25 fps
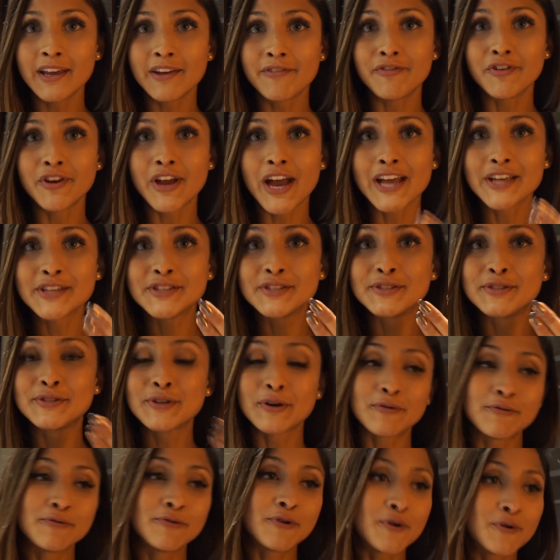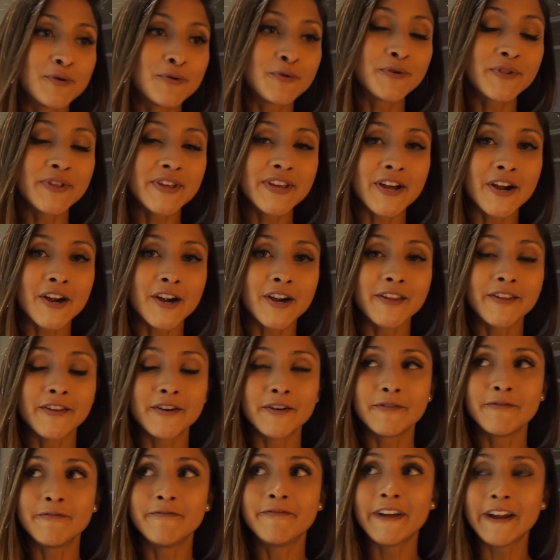If you guys don't know who they are,
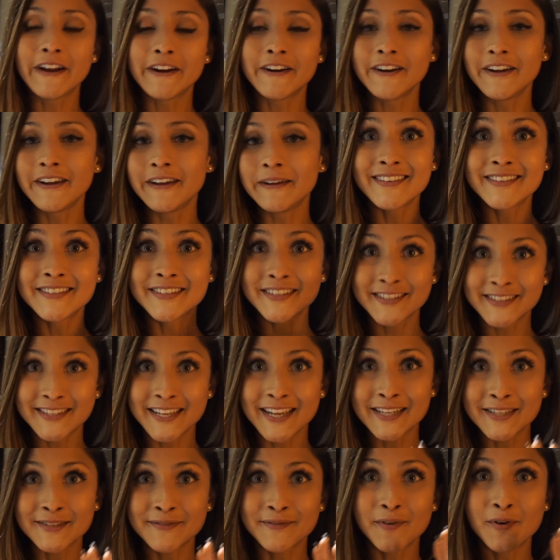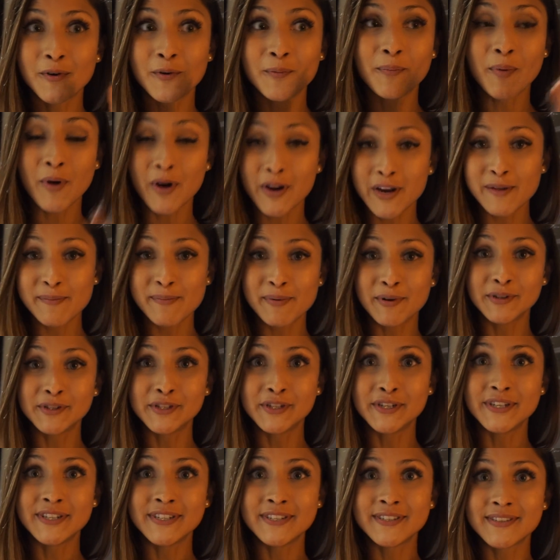they're very successful
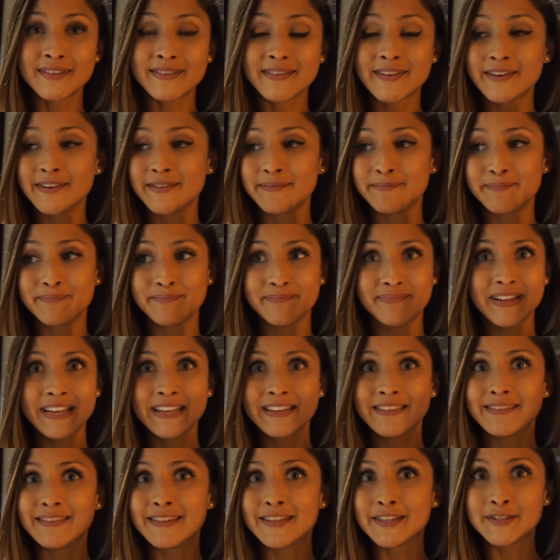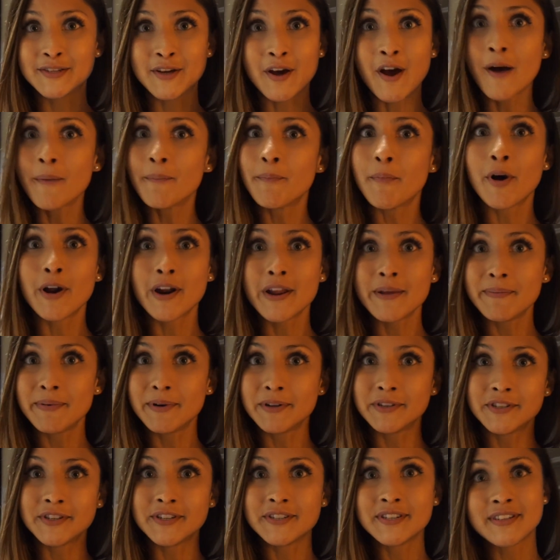bodybuilders. They're like the top
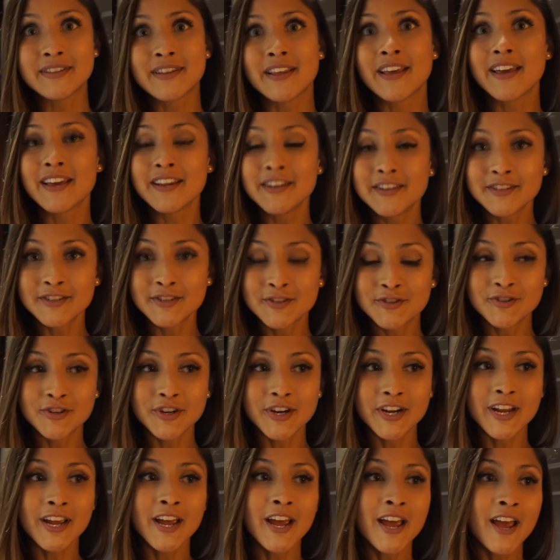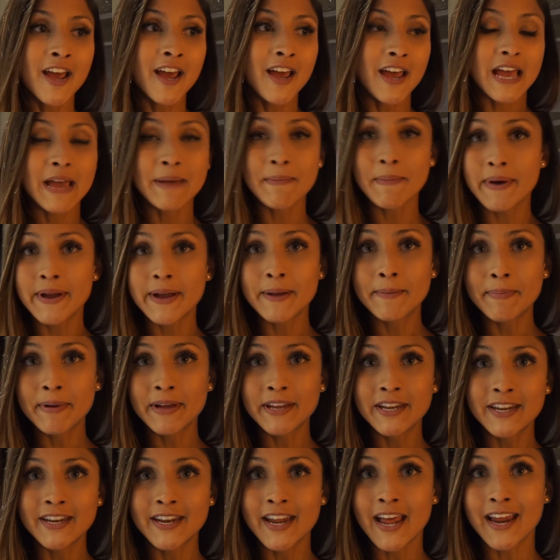bodybuilders in the industry, in my
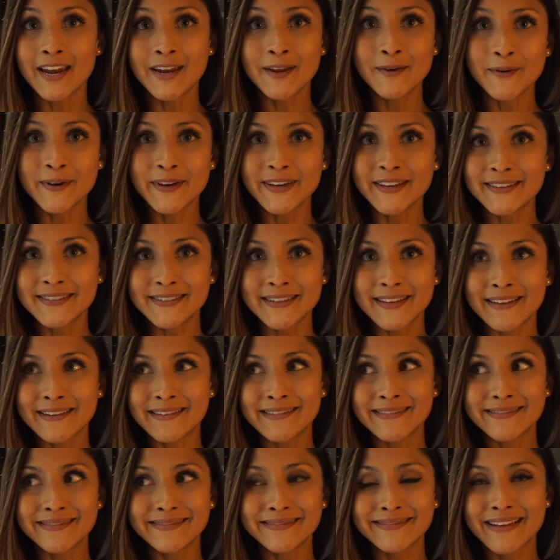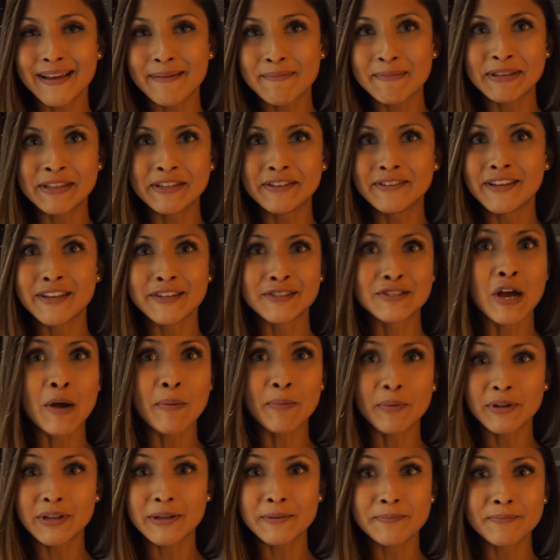opinion anyways. And I mean, they're like
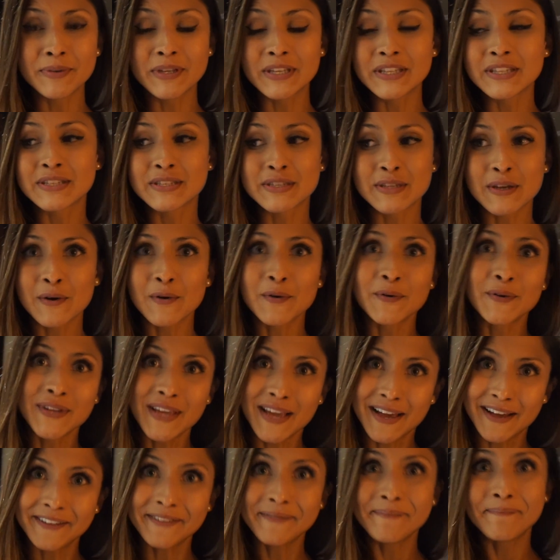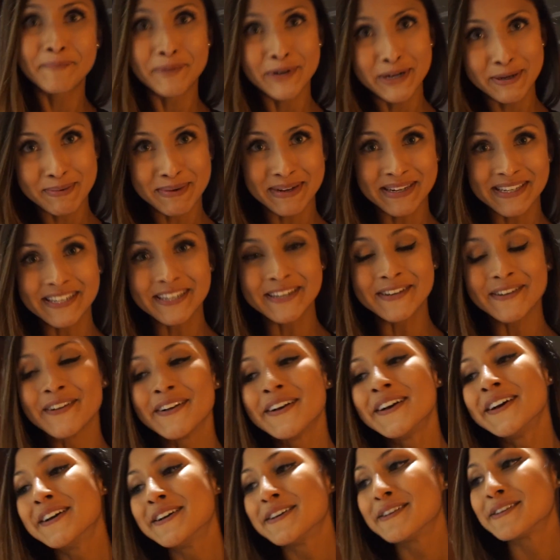top Olympians. So yeah, pretty big
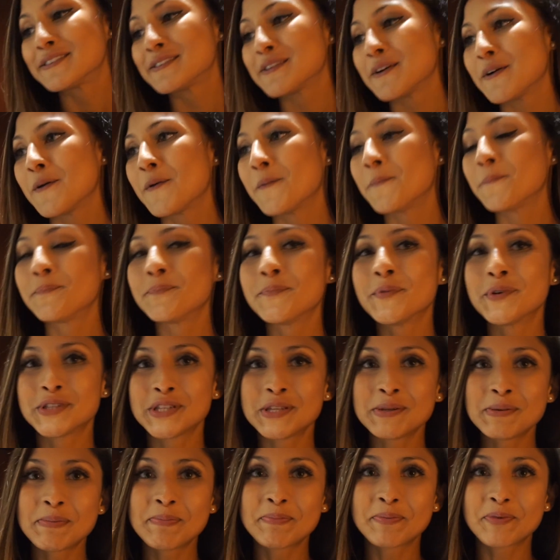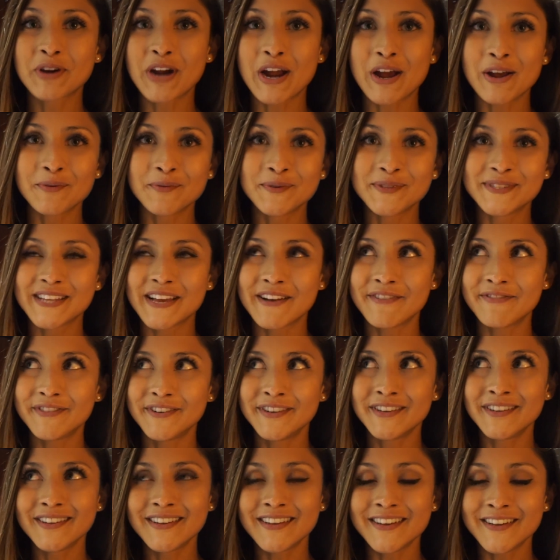deal. So most of the crowd was
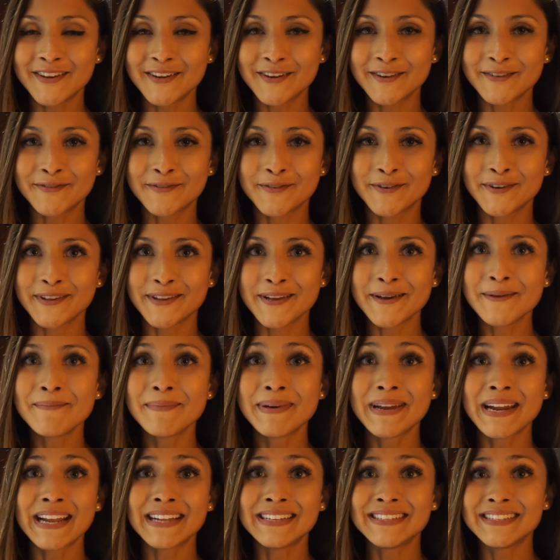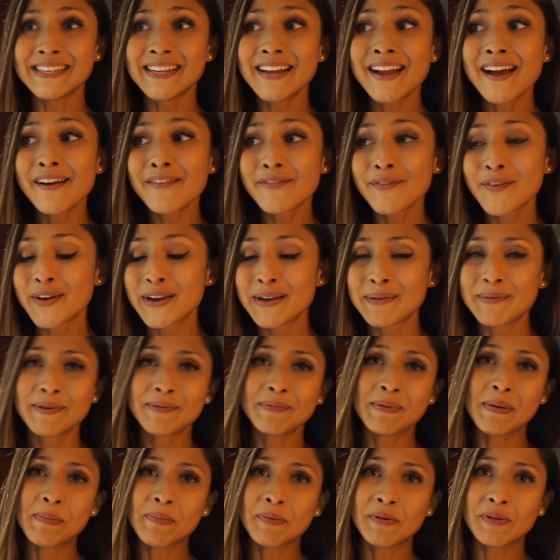definitely here for them. But I did have quite a bit
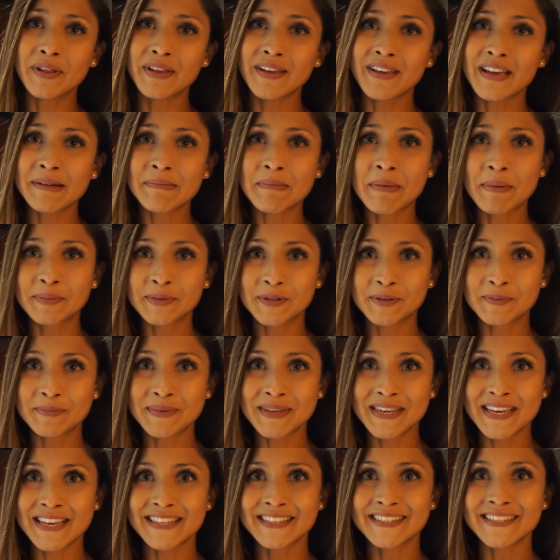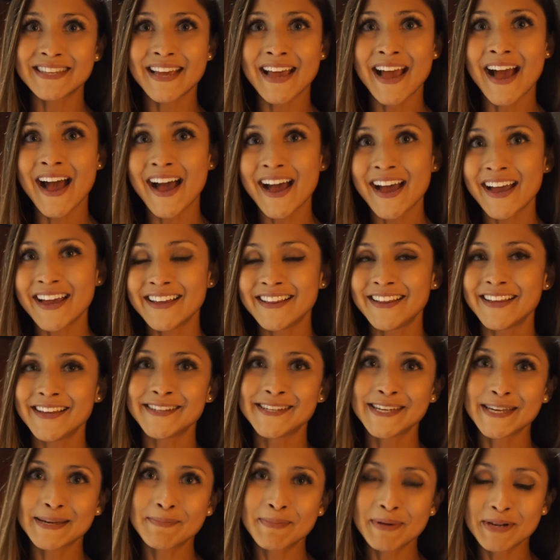of people like come up to me and say hi and like
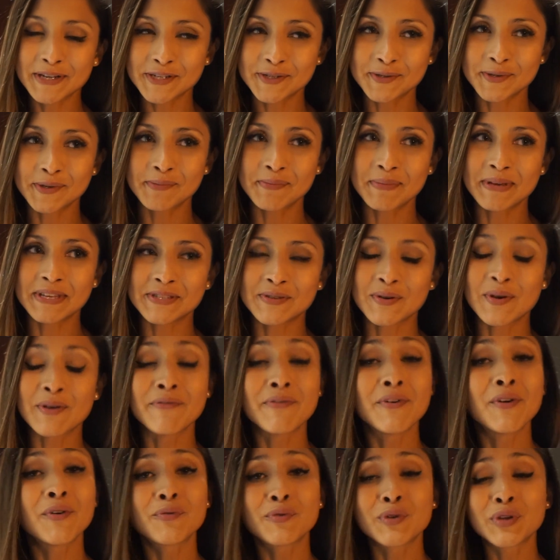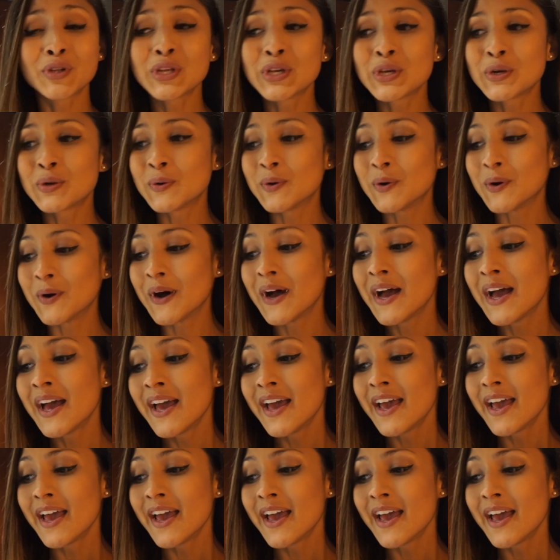take pictures with me. So it felt really cool.